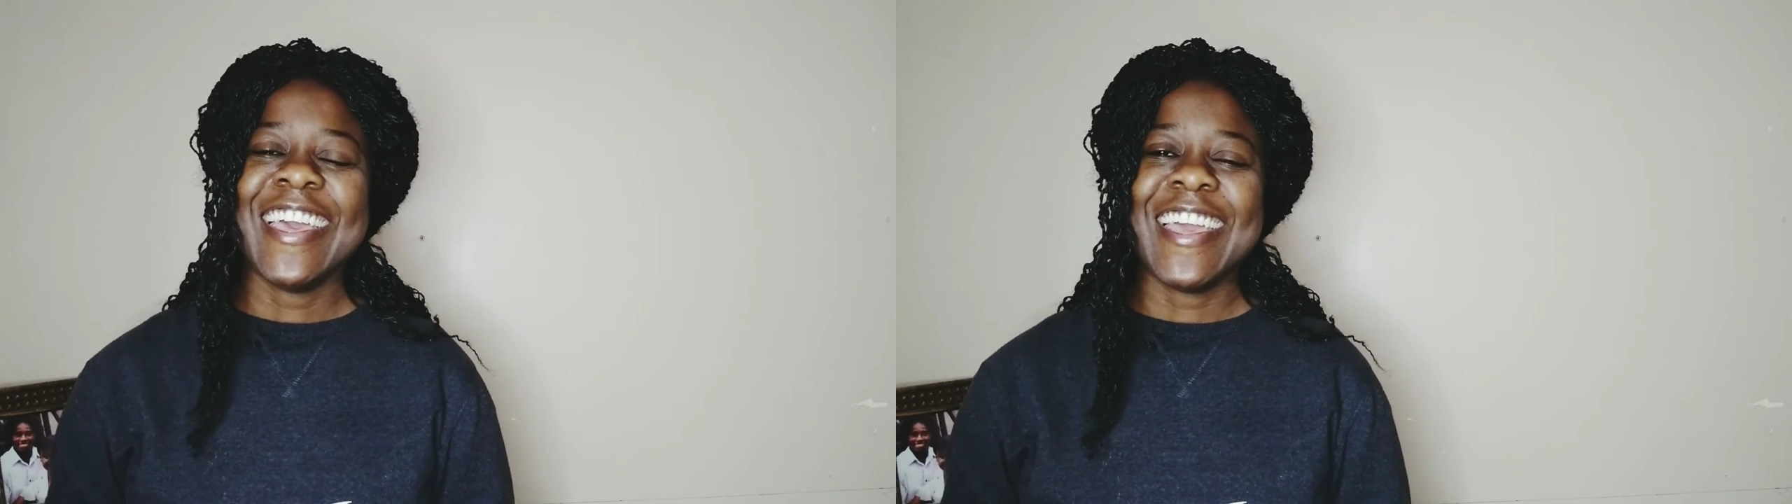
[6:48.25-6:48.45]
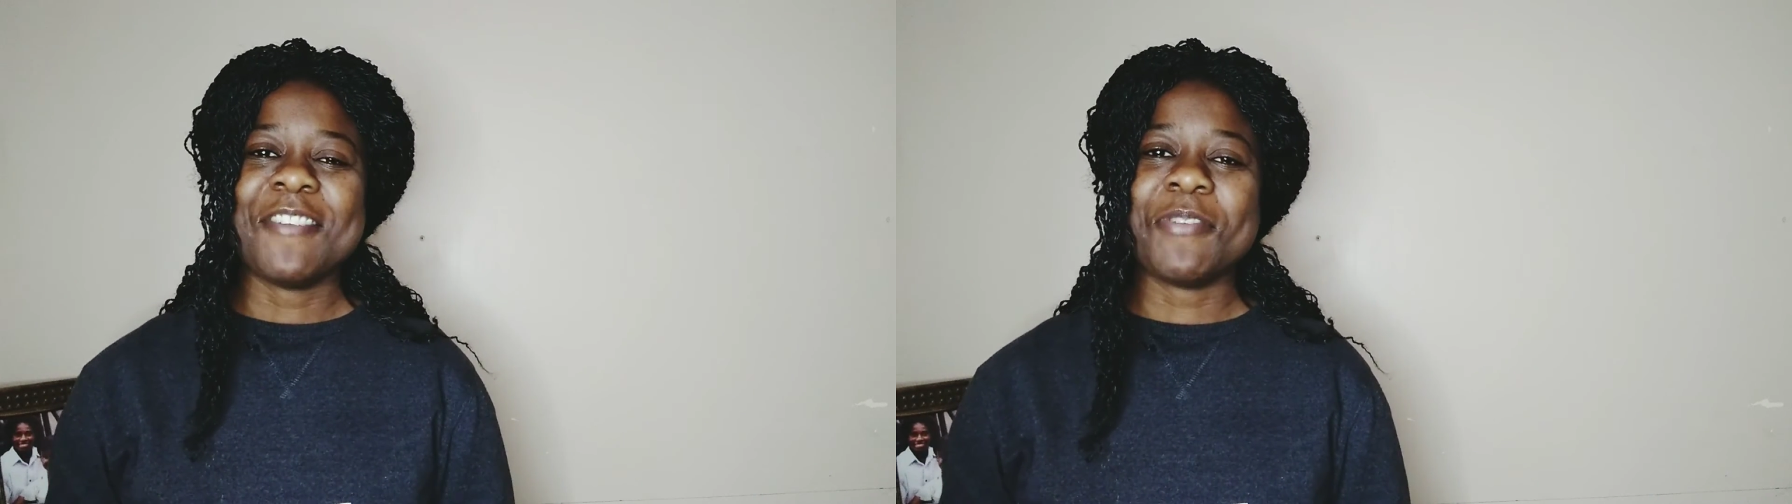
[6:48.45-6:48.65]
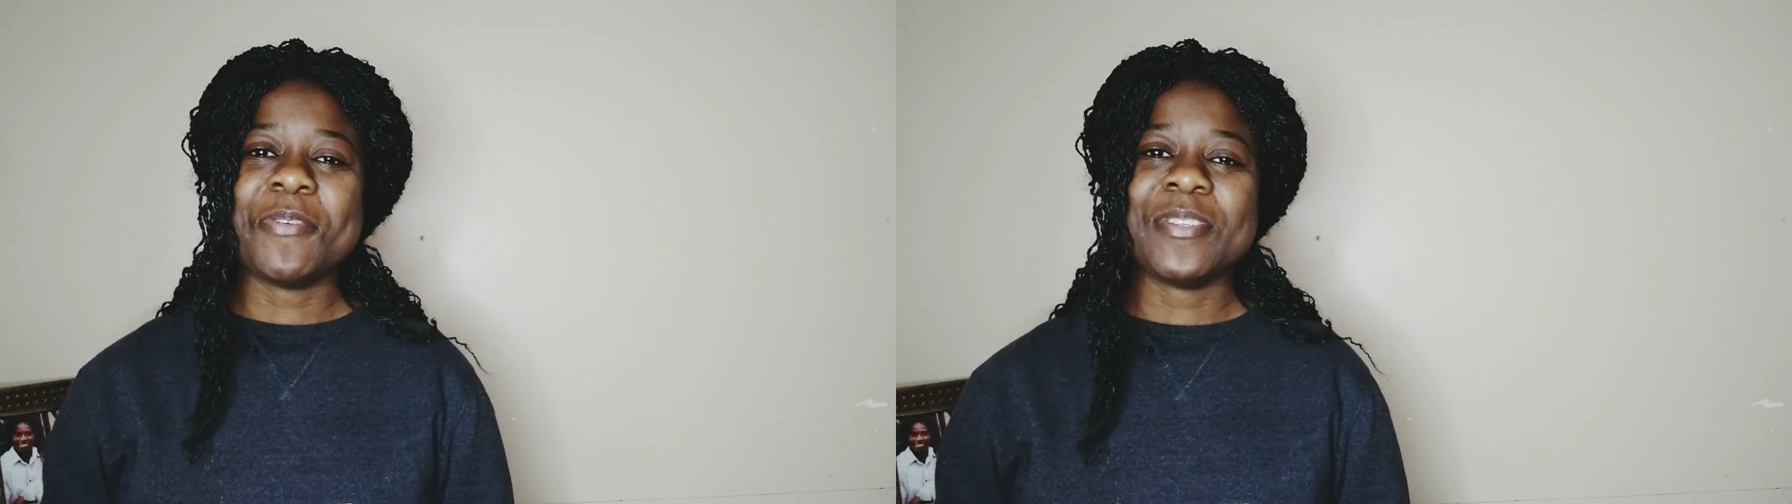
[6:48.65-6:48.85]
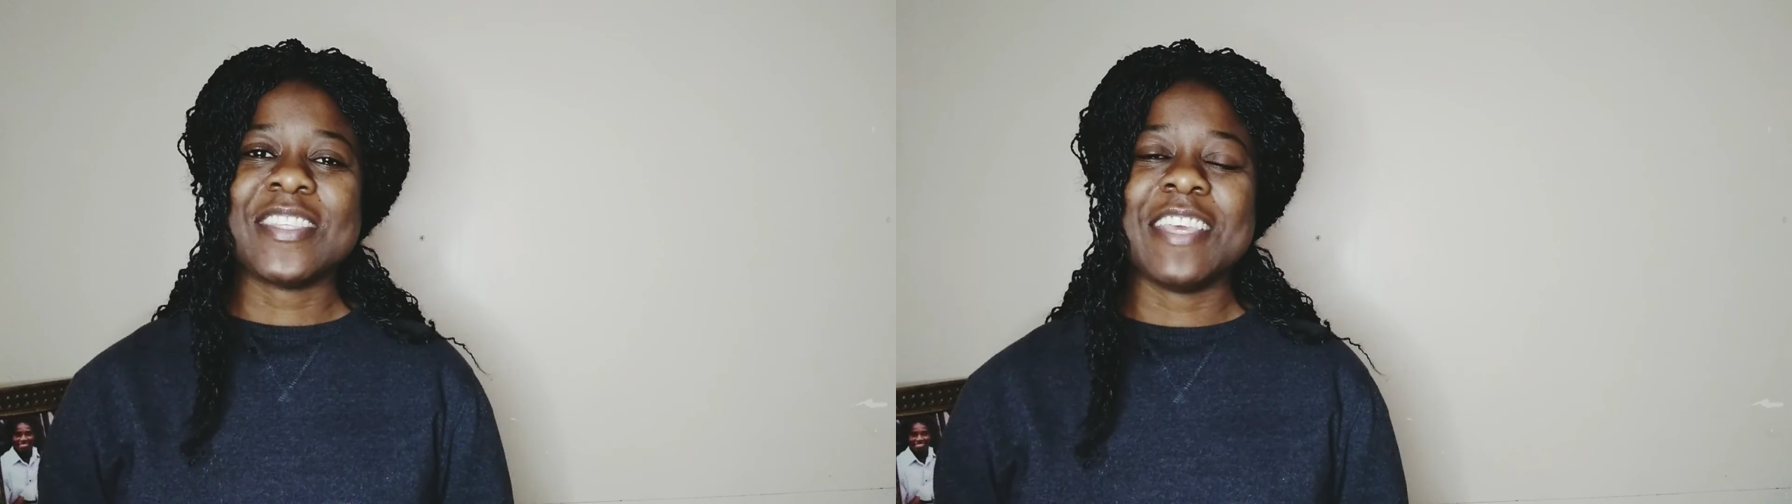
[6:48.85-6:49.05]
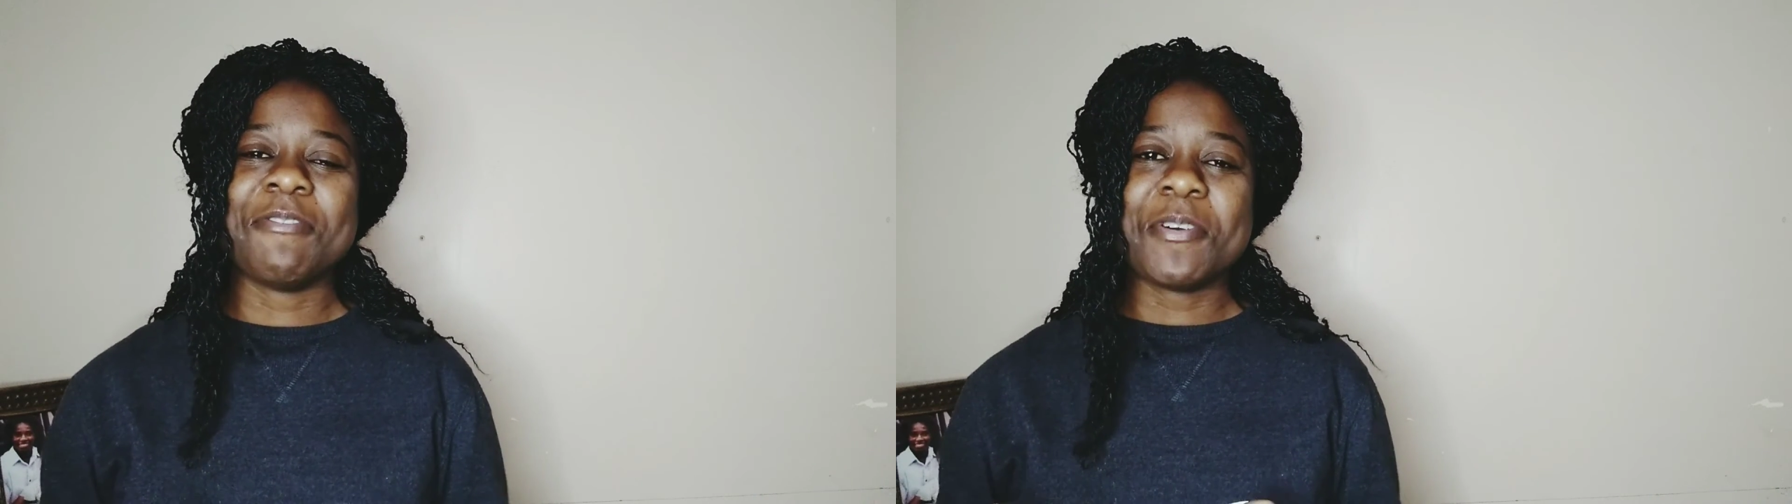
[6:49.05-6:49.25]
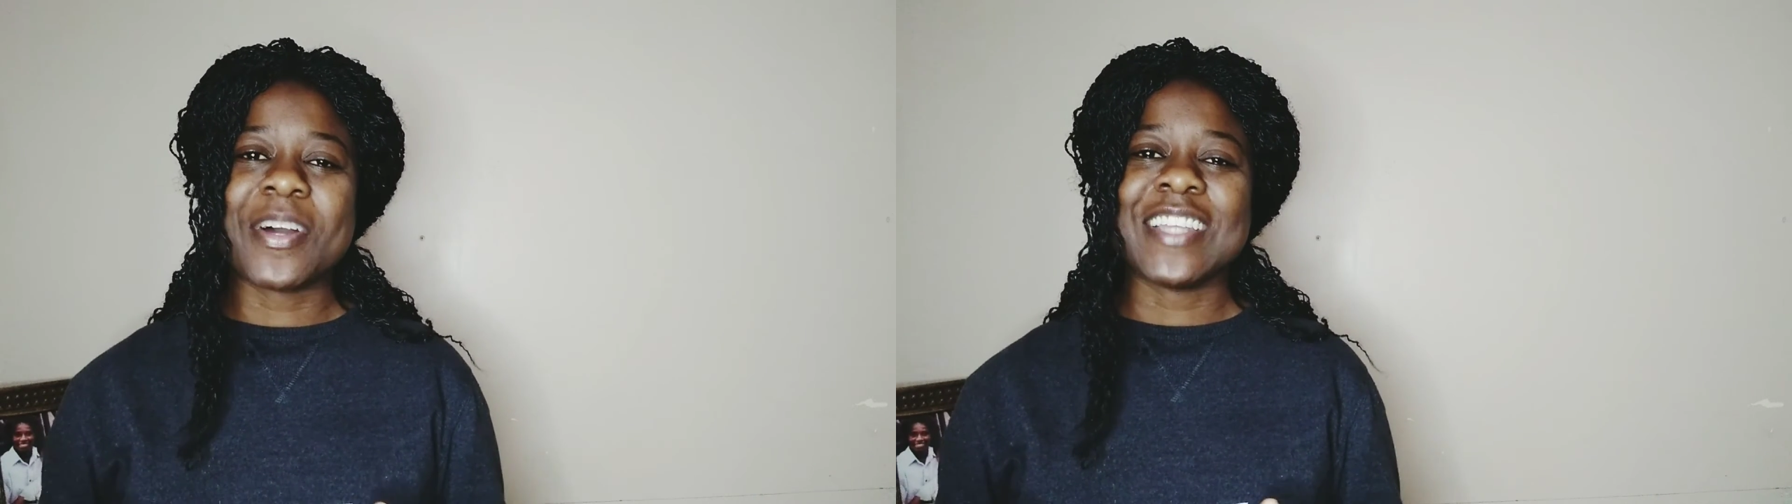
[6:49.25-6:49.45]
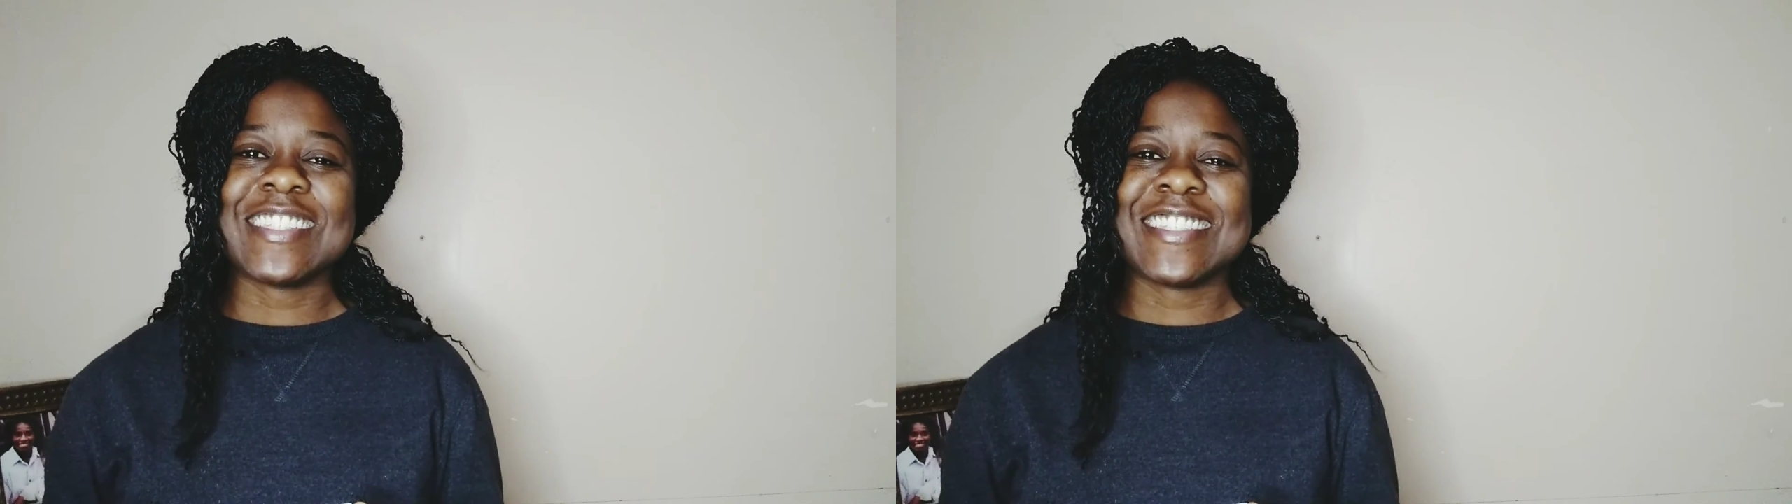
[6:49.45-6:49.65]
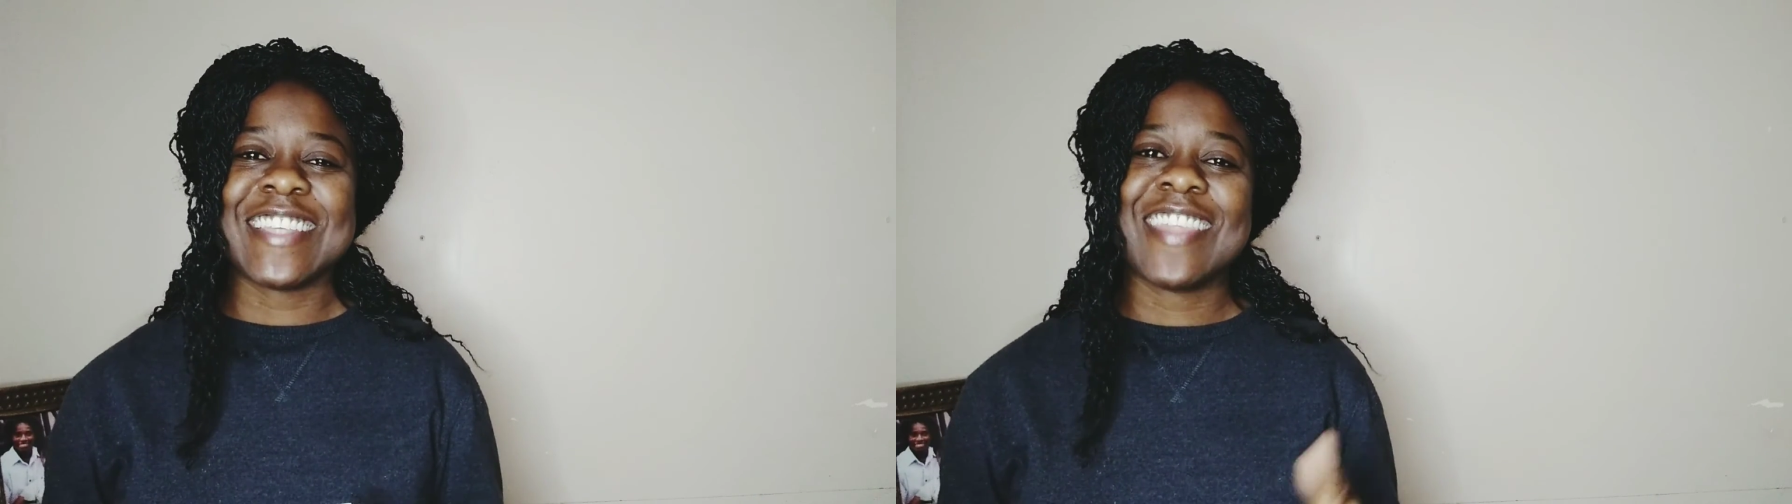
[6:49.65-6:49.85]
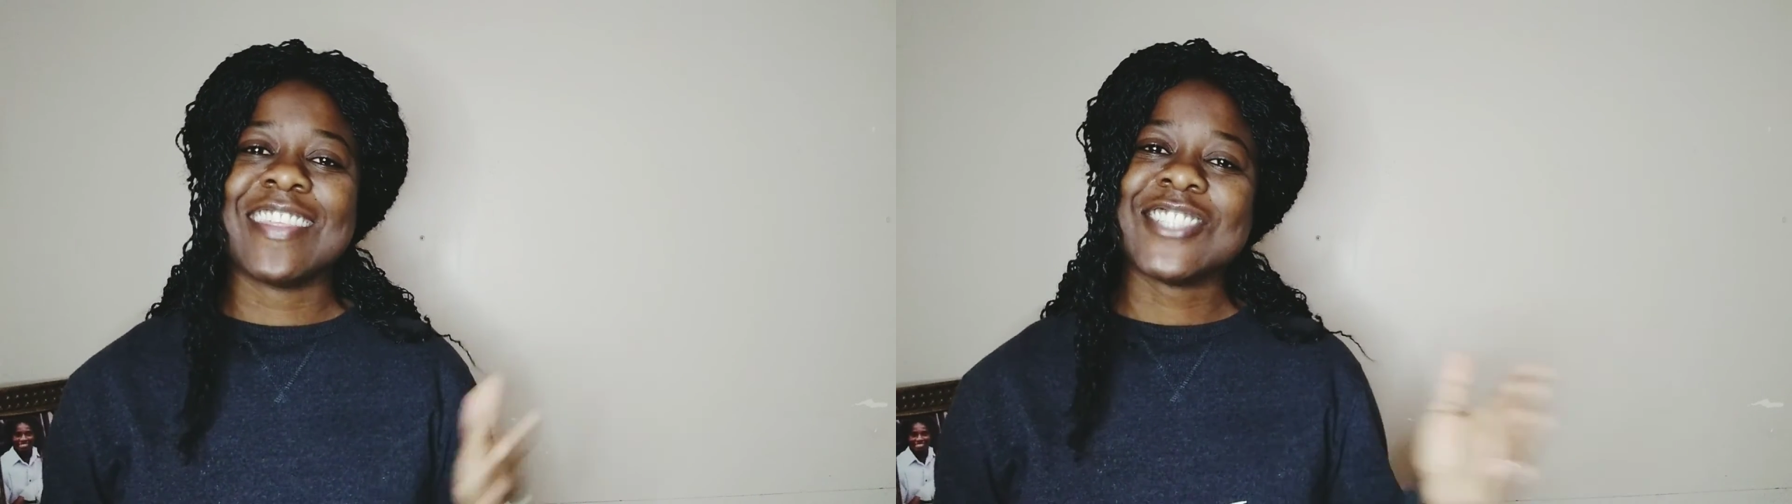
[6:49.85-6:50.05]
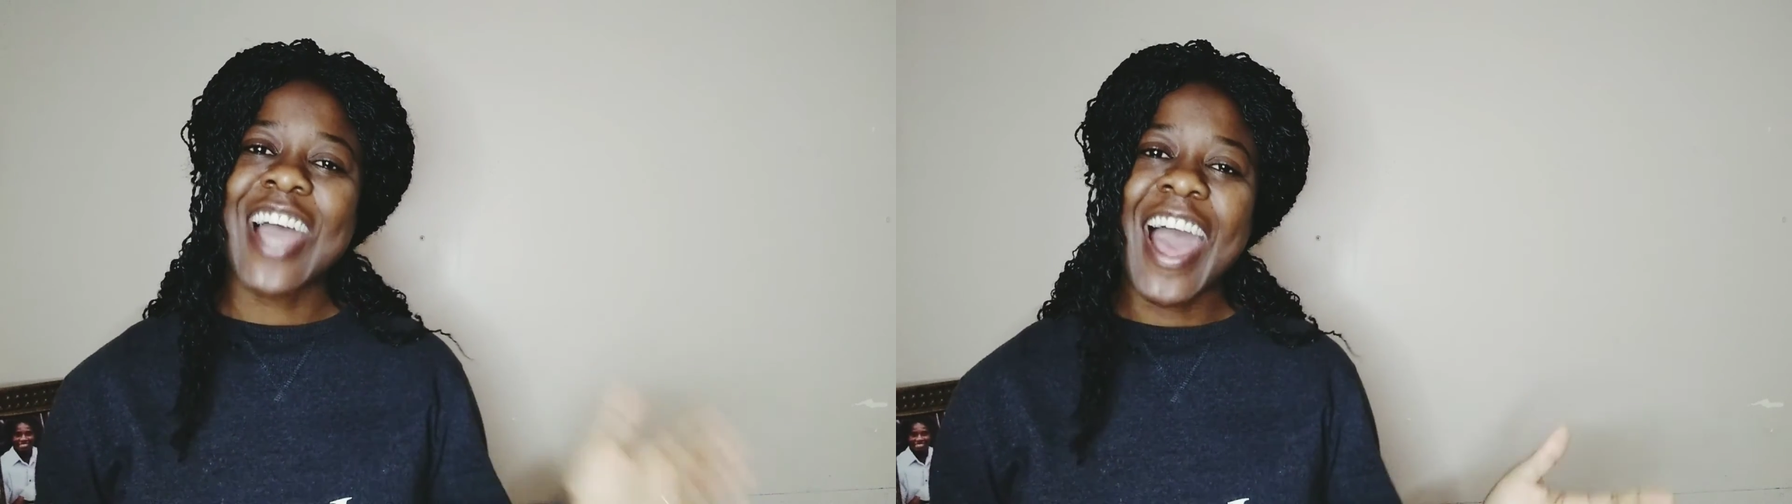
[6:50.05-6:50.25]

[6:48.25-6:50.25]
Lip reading: And we would, if we wanted to say the